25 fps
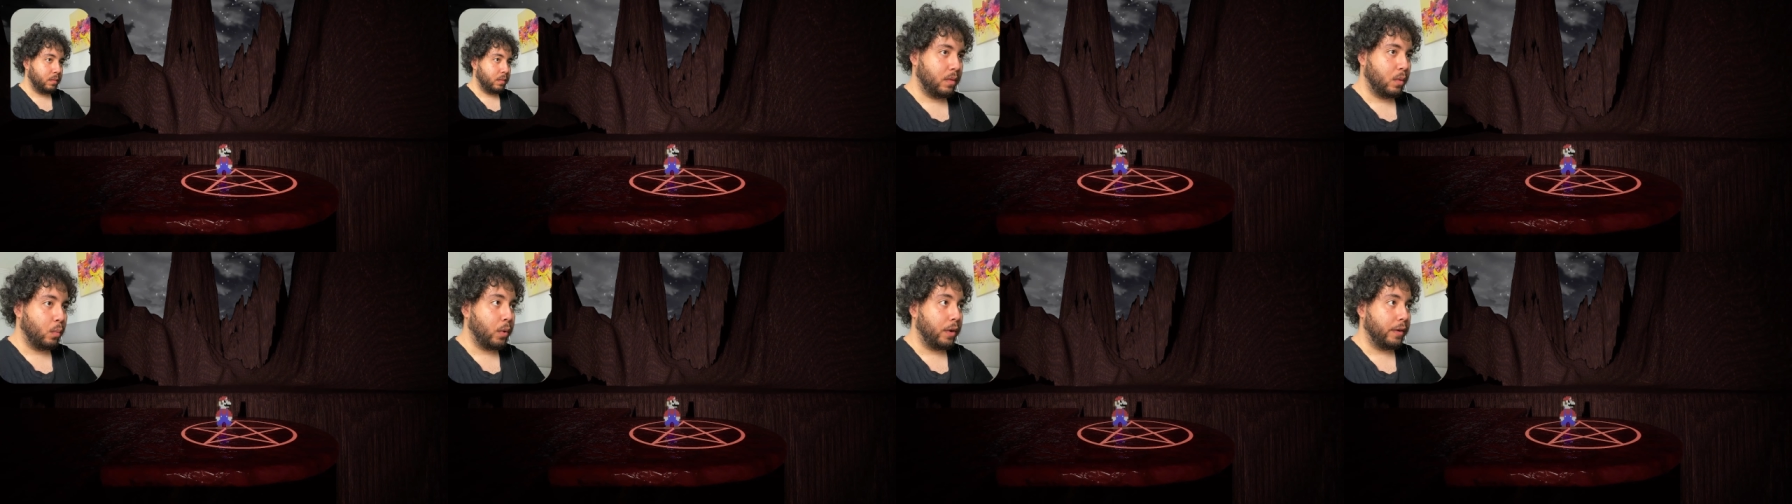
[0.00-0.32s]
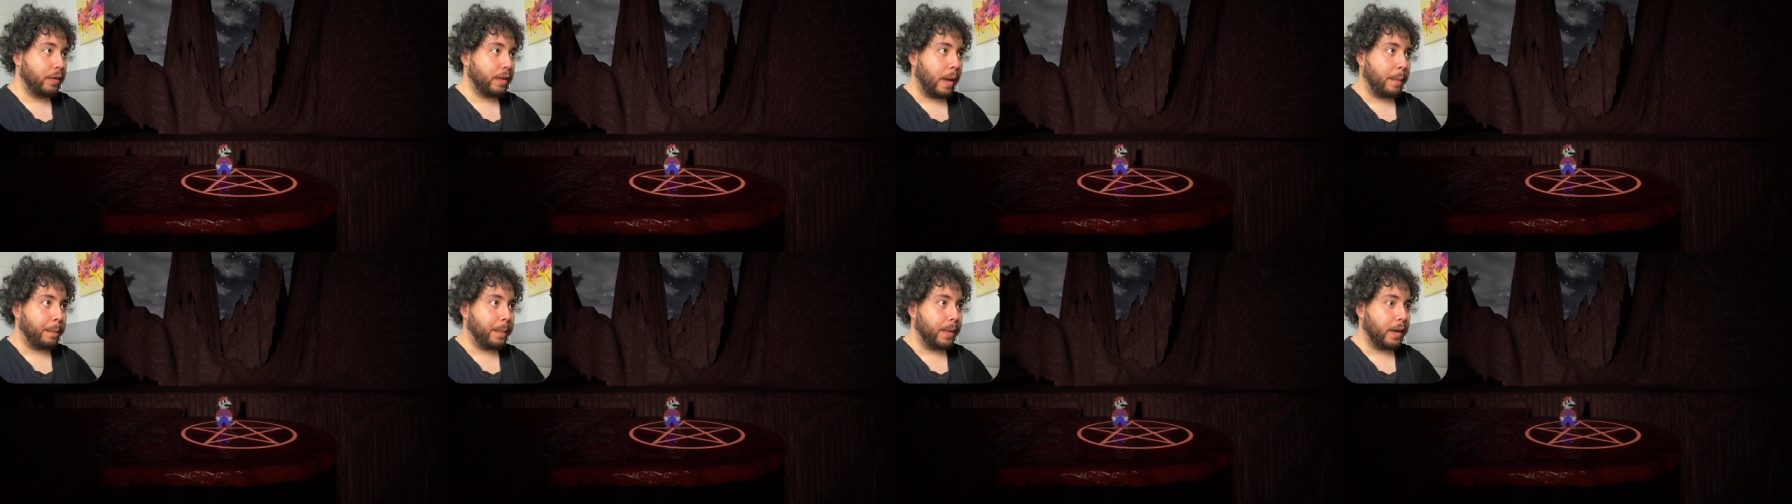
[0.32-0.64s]
What
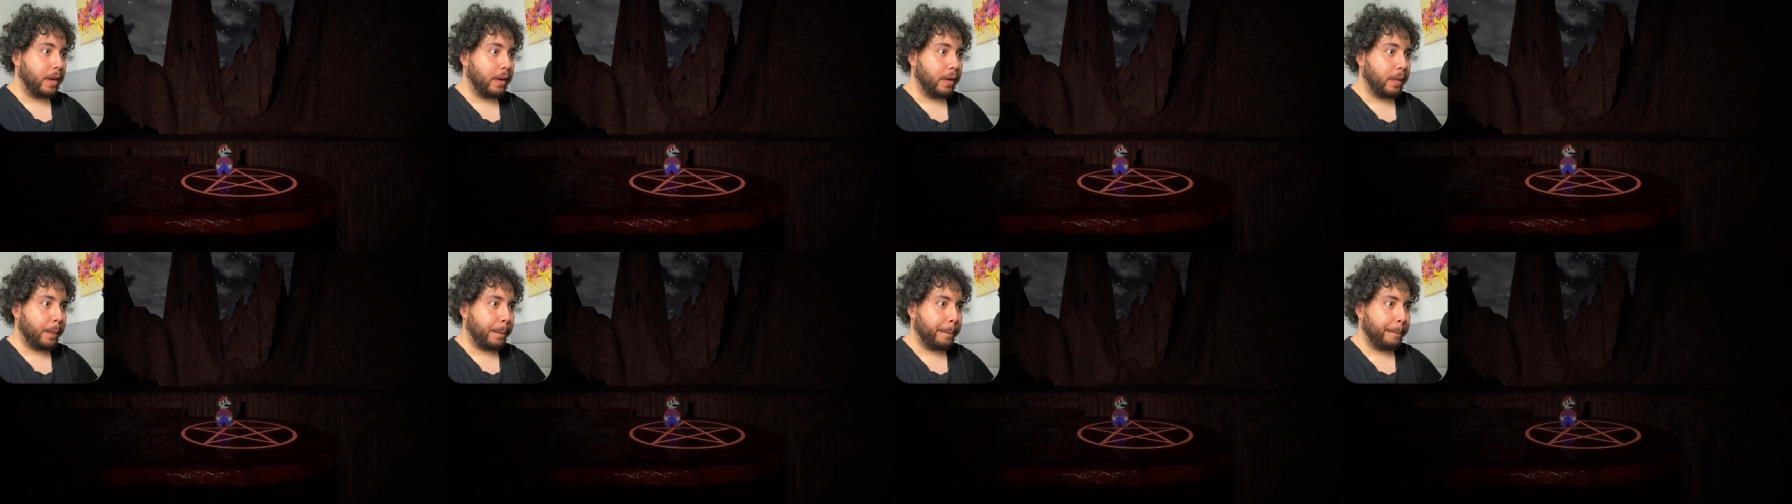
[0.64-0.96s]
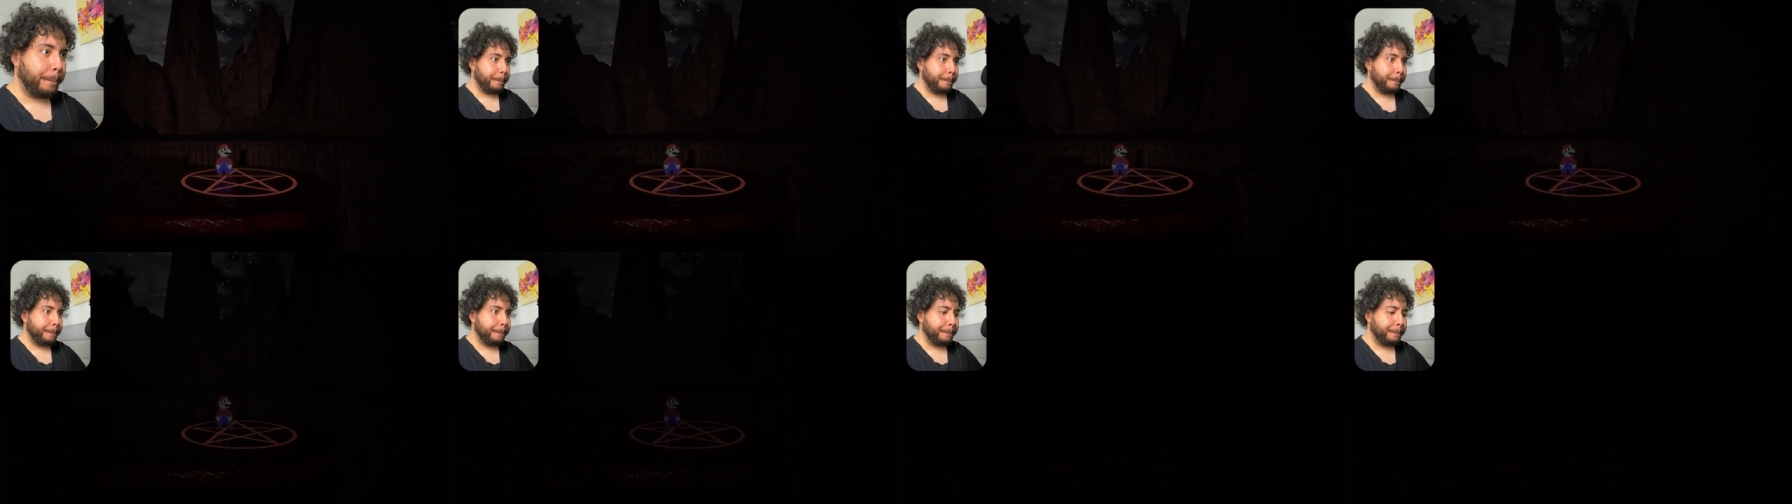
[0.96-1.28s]
is happening?
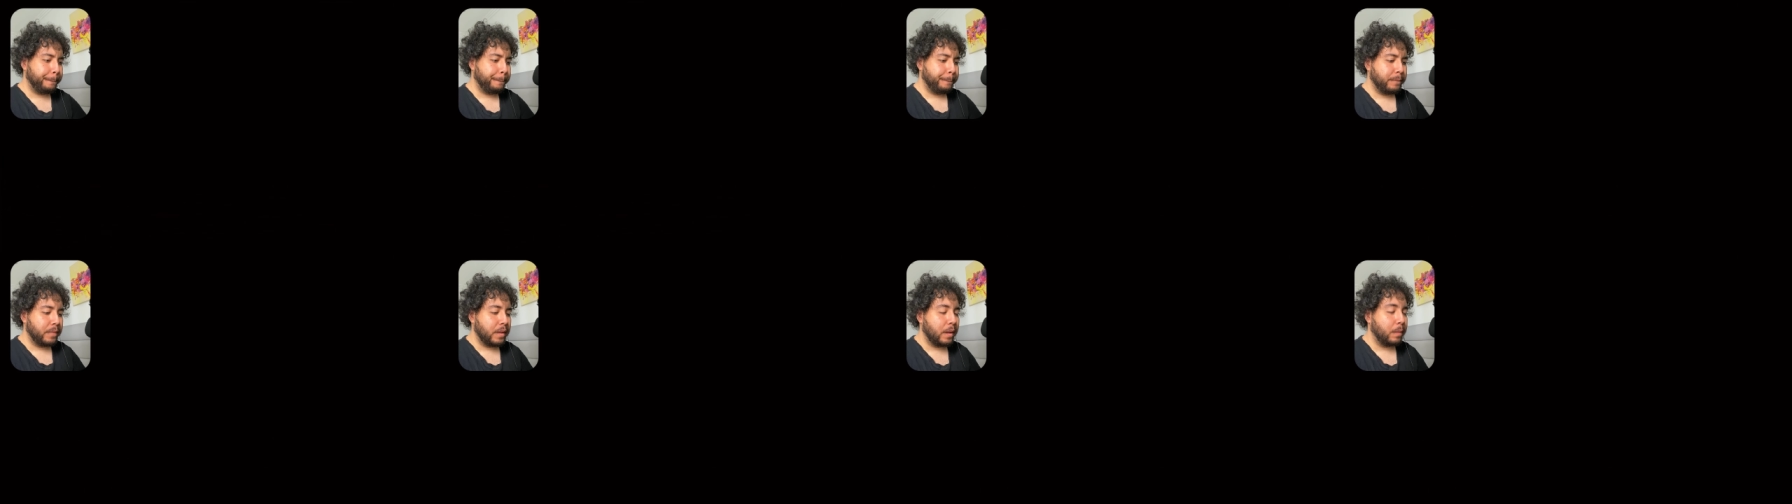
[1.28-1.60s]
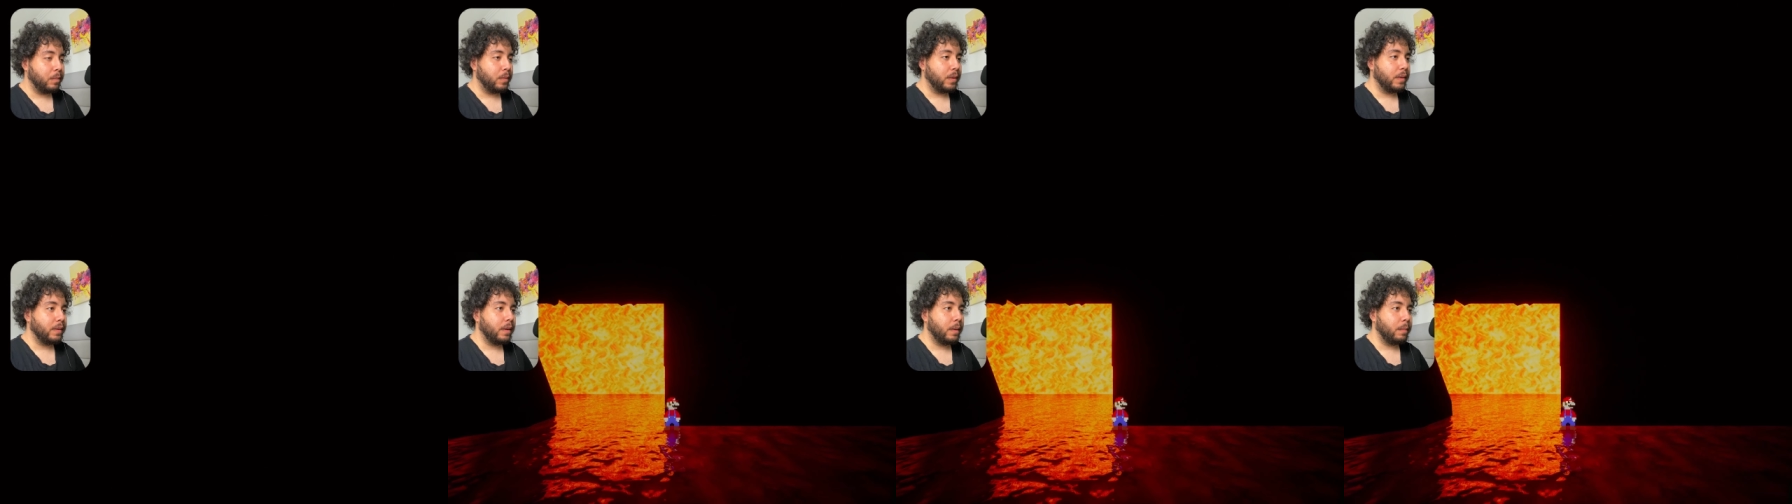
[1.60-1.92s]

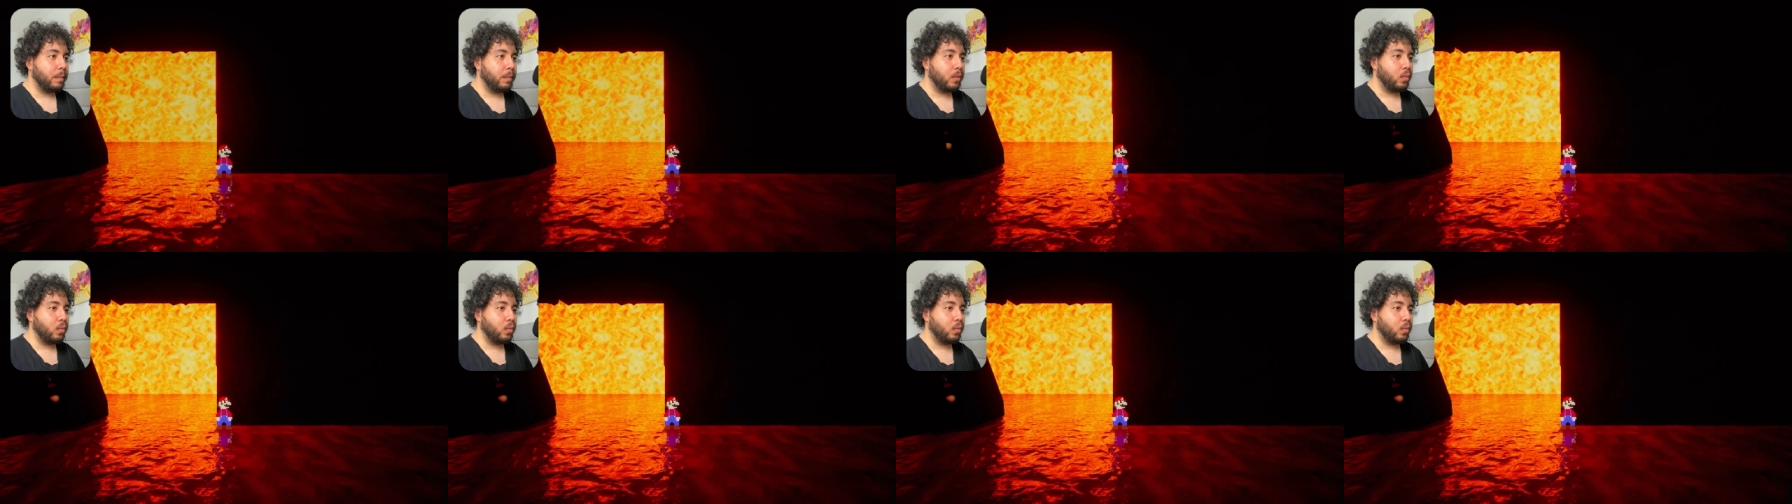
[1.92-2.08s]
I'm, I'm